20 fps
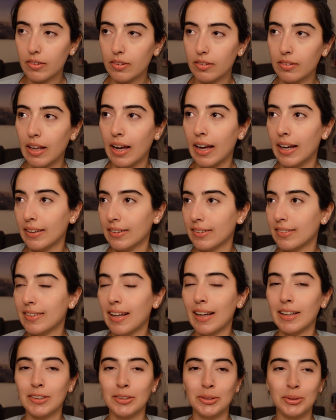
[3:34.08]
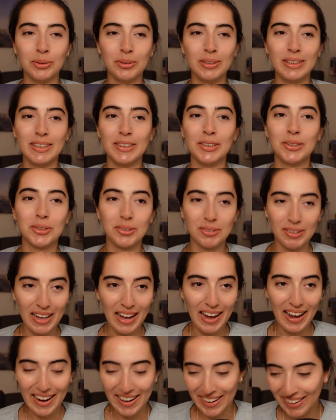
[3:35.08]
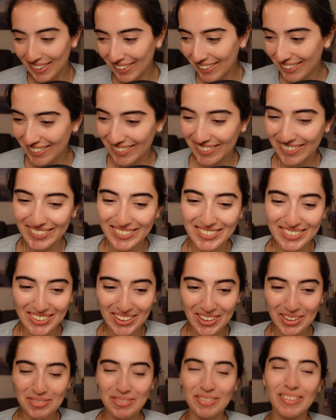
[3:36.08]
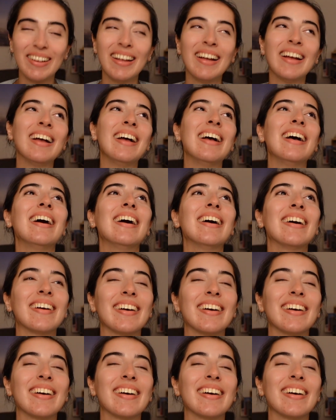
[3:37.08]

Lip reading: No, not July, July. It's German. Oh